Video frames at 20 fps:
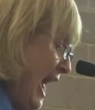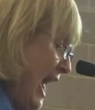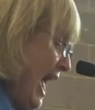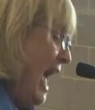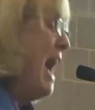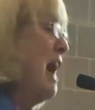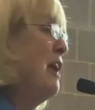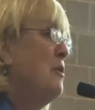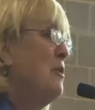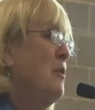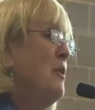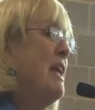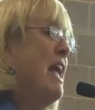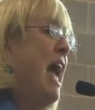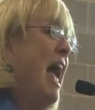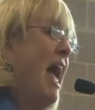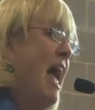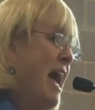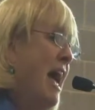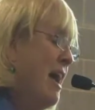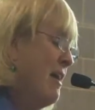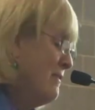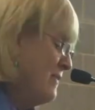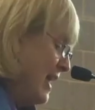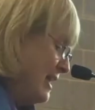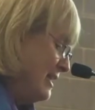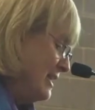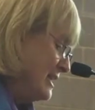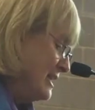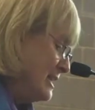How do we have
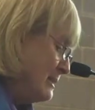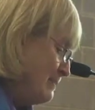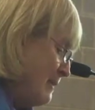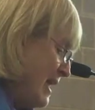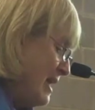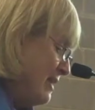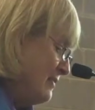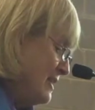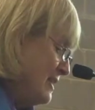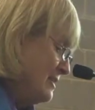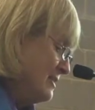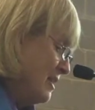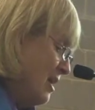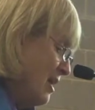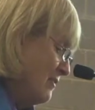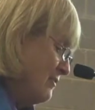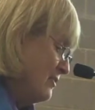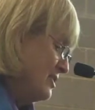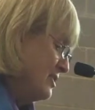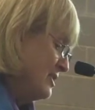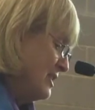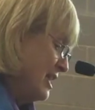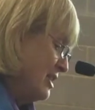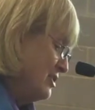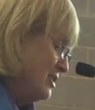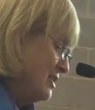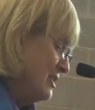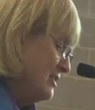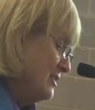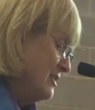and expand these
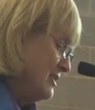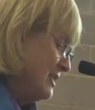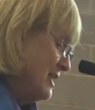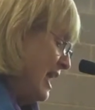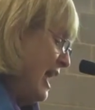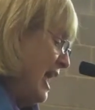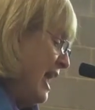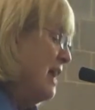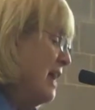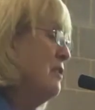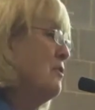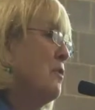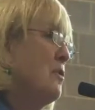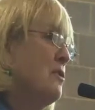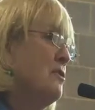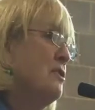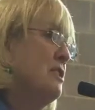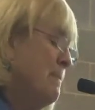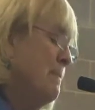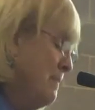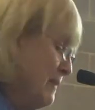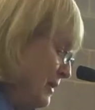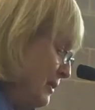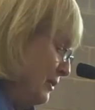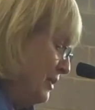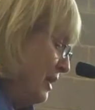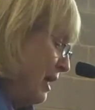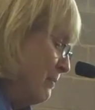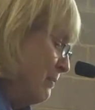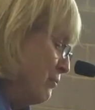conversations in order to
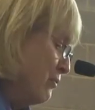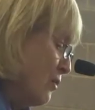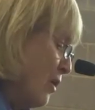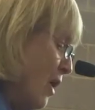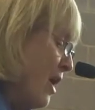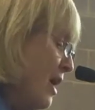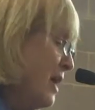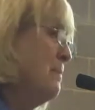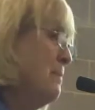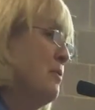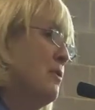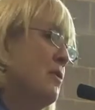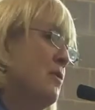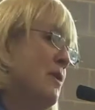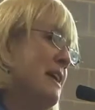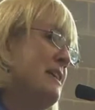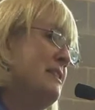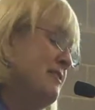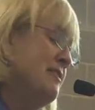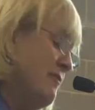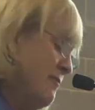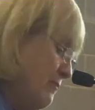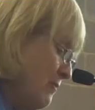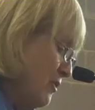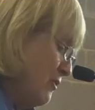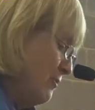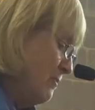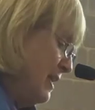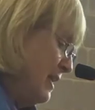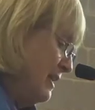build a broad, progressive
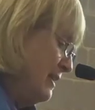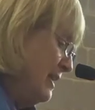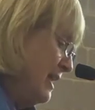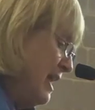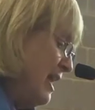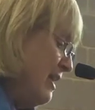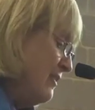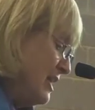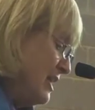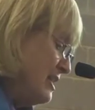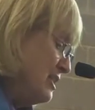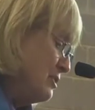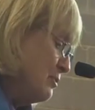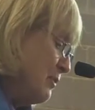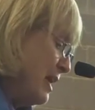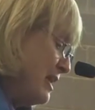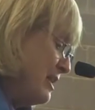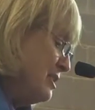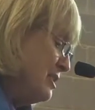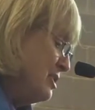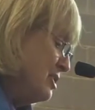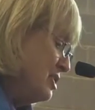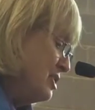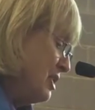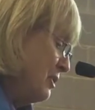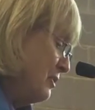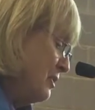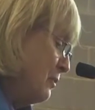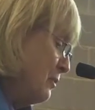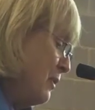movement that is ready to
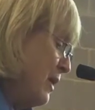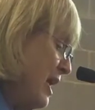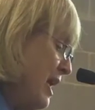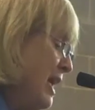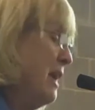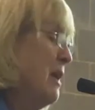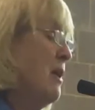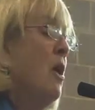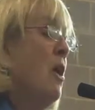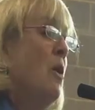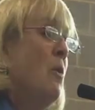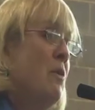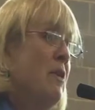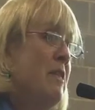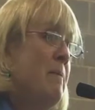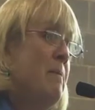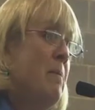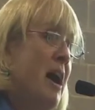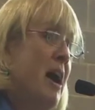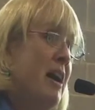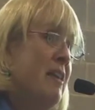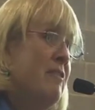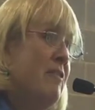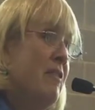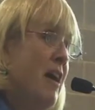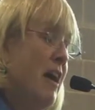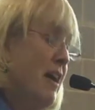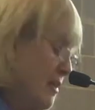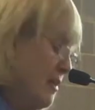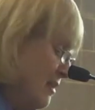show the way when the
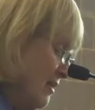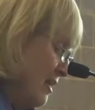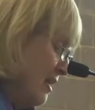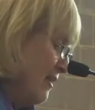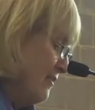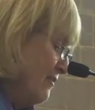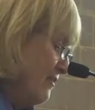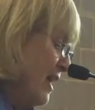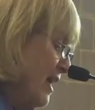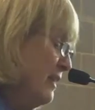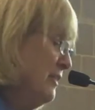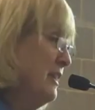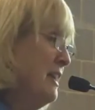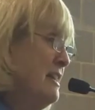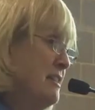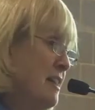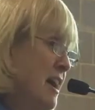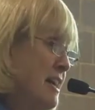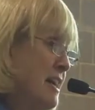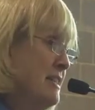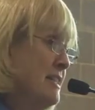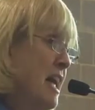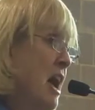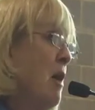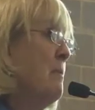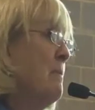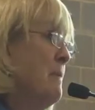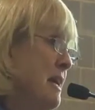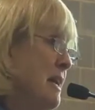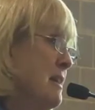bonfire finally dies
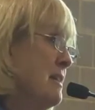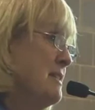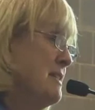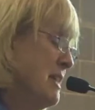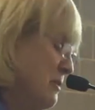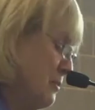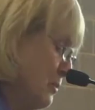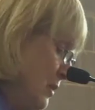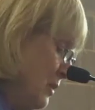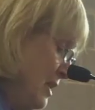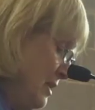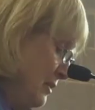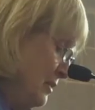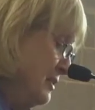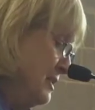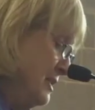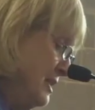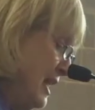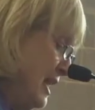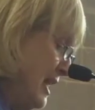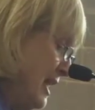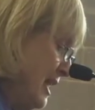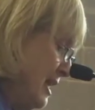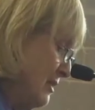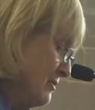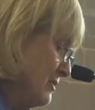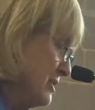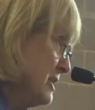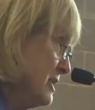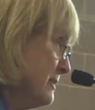out, because it will die
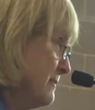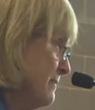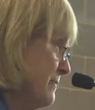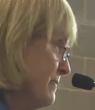out?